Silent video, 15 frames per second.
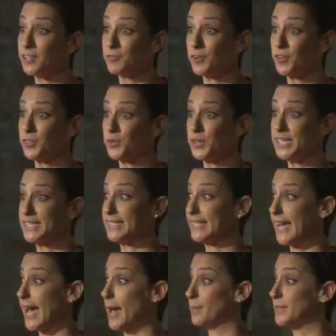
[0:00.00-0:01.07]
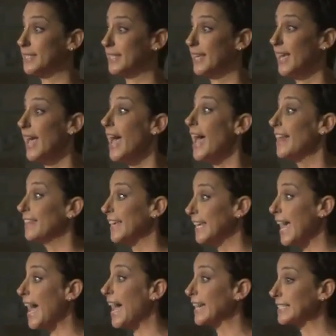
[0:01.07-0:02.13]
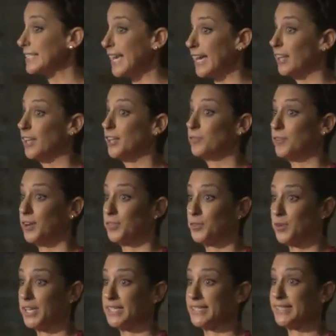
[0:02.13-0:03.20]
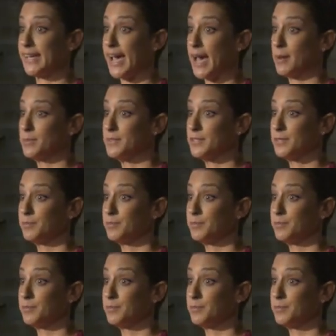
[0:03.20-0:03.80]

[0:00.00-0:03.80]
for 3 steps and then exhaling for 3 steps.